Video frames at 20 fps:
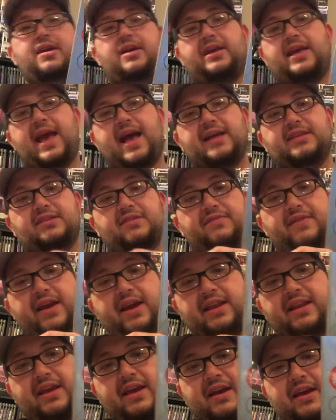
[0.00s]

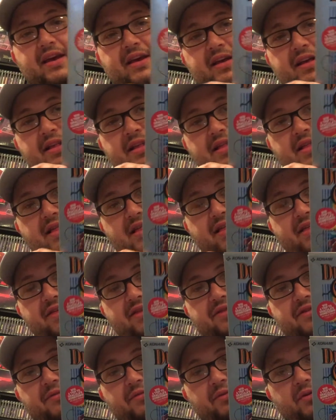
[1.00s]
Castlevania
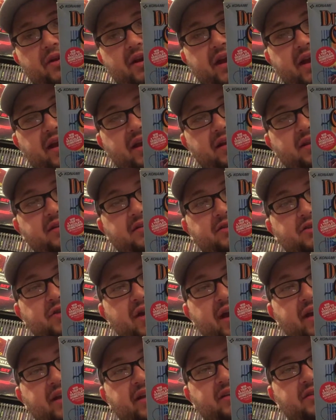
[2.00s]
3,
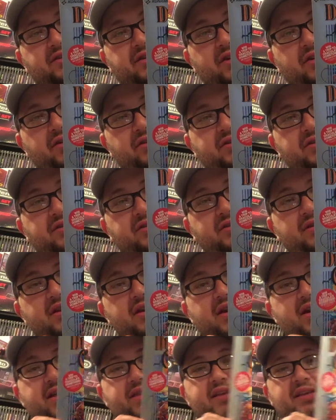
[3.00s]
Dracula's Curse.
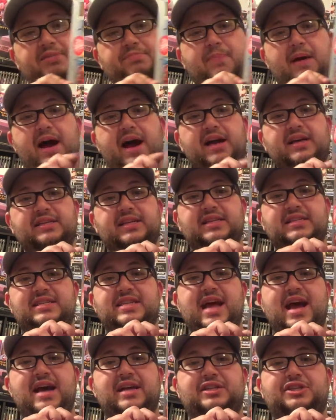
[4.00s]
This box is
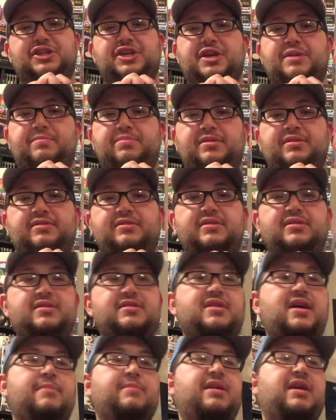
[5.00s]
not cheap.
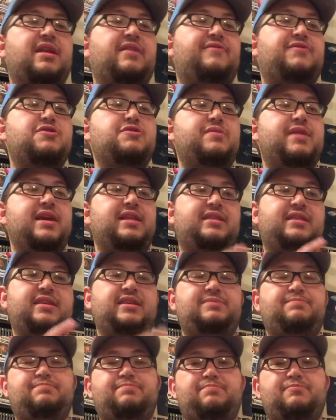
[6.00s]
I mean, if you get
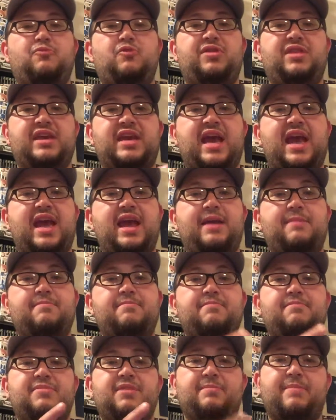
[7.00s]
this with the game,
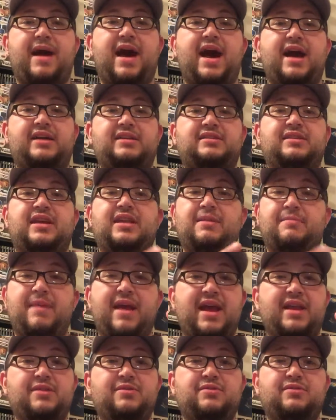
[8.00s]
the box, and the
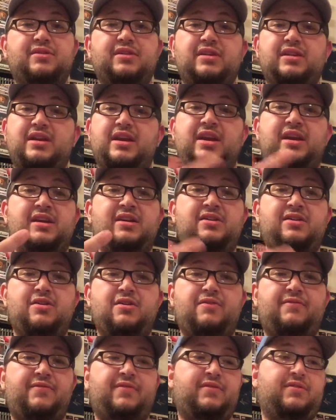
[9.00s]
manual, it can
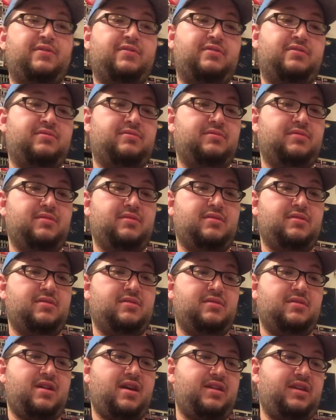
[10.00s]
go for,
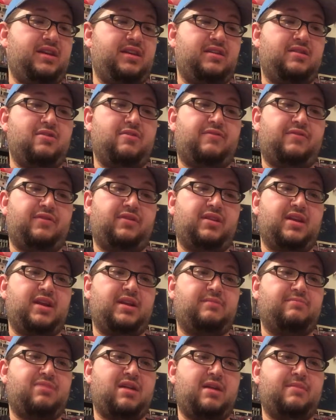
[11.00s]
I think it can go for
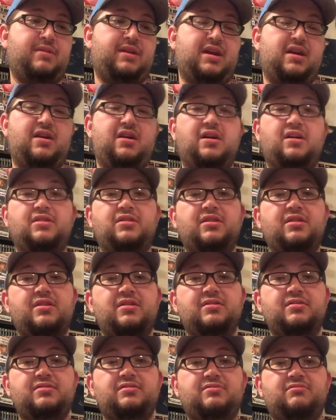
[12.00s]
like probably a
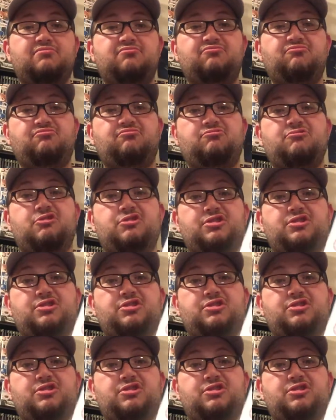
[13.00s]
hundred or